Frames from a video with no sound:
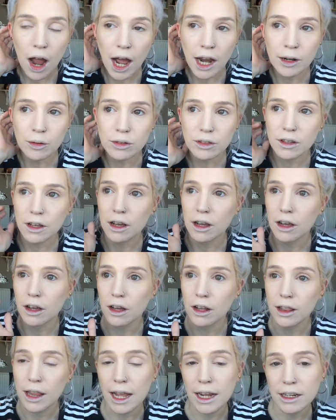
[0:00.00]
and it was
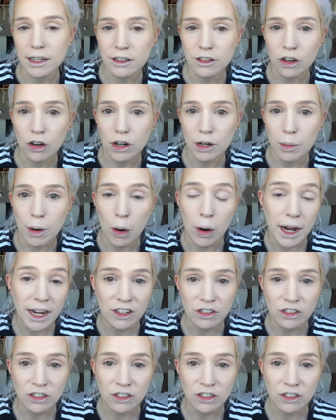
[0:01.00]
a lady talking about